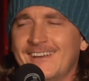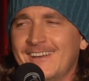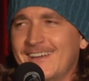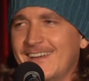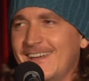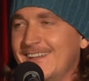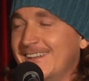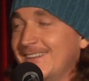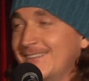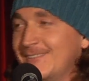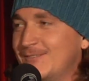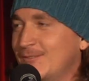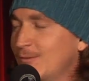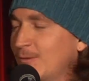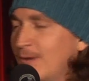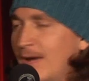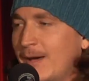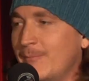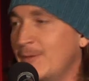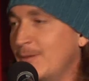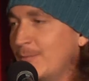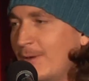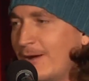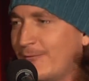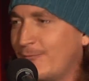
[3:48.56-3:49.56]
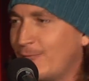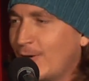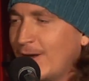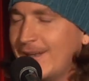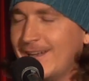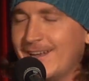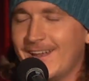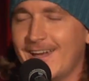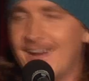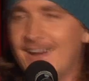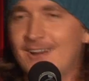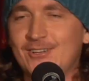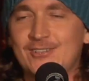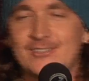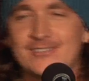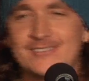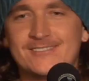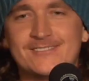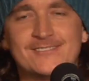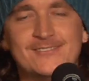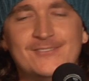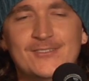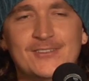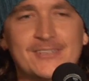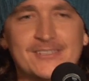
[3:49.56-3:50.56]
And I mean, my friend and I are
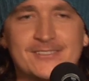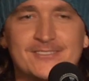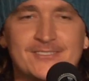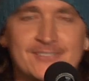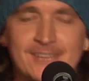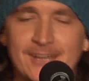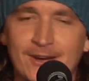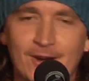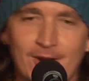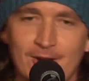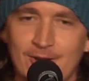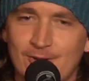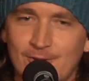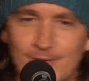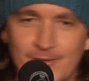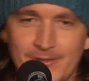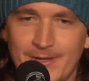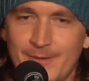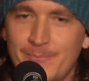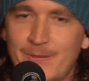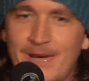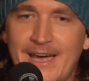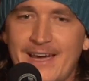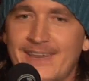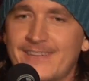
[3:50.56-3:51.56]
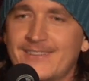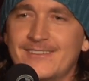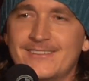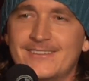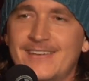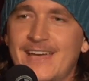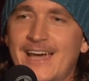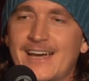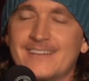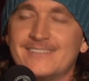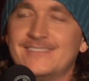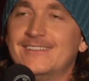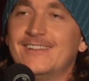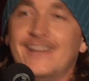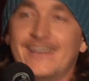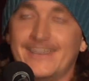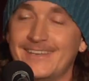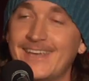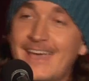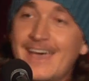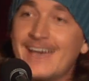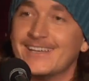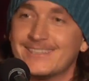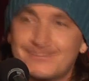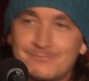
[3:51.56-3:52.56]
just hysterical in the back of the taxi,
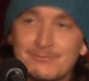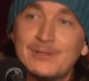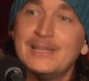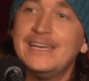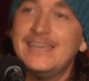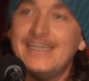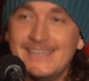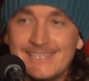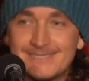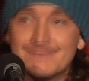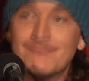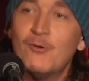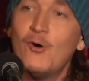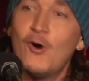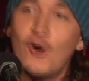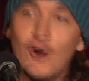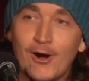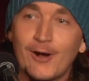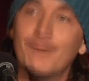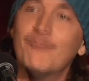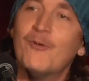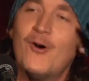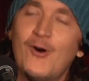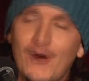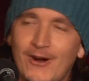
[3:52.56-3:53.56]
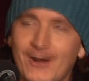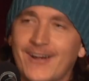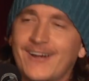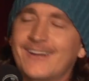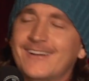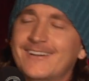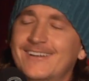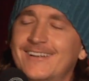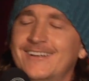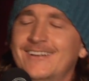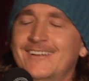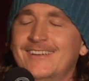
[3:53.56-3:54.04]
like, yes, please, more, more.